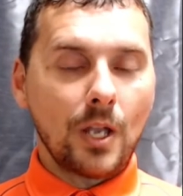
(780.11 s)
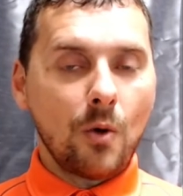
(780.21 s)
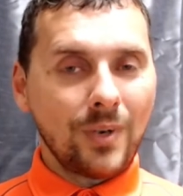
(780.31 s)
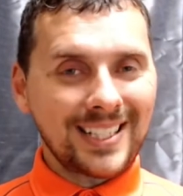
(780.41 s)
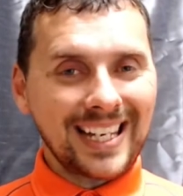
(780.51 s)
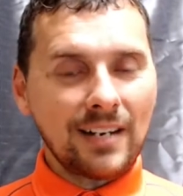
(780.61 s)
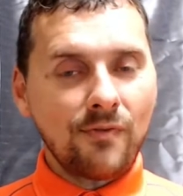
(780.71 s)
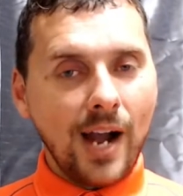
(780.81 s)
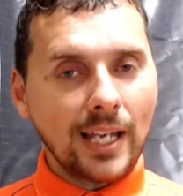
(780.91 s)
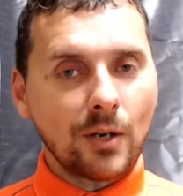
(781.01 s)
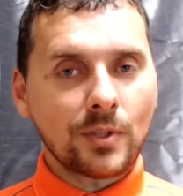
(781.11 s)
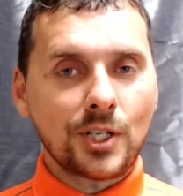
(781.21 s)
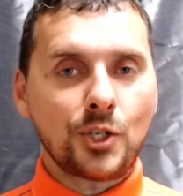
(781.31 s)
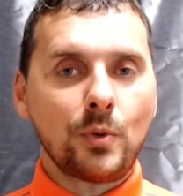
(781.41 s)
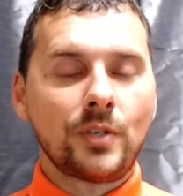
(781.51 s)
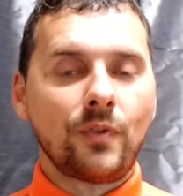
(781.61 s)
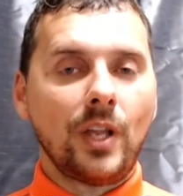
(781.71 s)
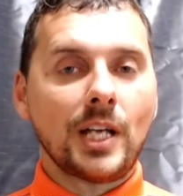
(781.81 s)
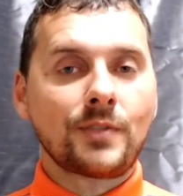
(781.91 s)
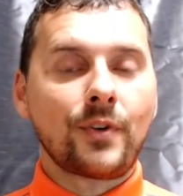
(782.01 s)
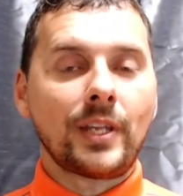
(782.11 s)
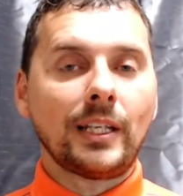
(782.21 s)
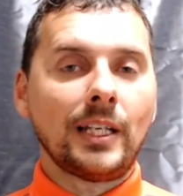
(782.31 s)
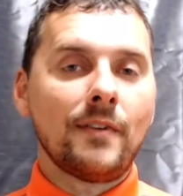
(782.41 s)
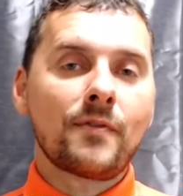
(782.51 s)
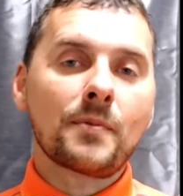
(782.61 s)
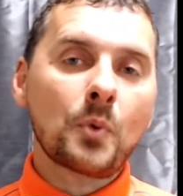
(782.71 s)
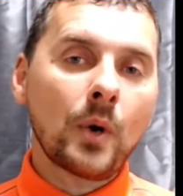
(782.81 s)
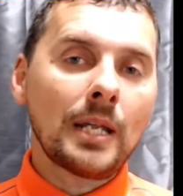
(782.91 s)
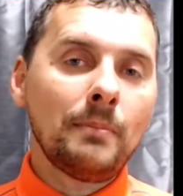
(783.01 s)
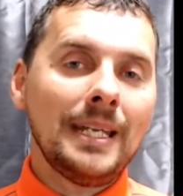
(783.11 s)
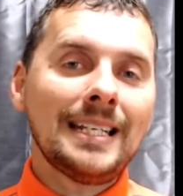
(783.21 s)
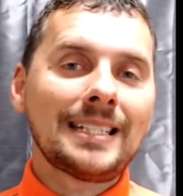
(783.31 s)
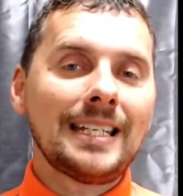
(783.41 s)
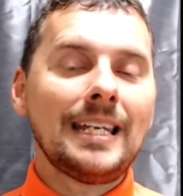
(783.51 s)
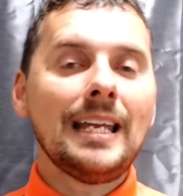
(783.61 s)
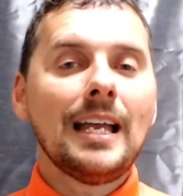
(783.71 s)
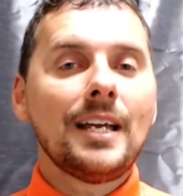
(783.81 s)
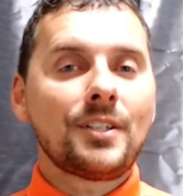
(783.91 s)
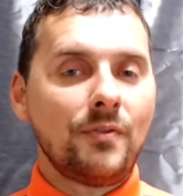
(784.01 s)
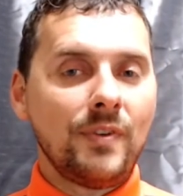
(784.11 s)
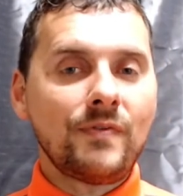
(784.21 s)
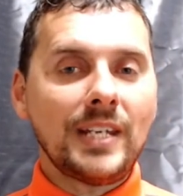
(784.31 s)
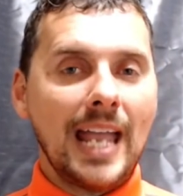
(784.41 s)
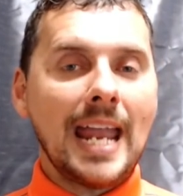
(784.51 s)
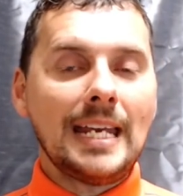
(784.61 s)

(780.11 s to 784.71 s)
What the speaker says: Once again, Philo was a Jewish philosopher that lived from 20 BC to 50 AD.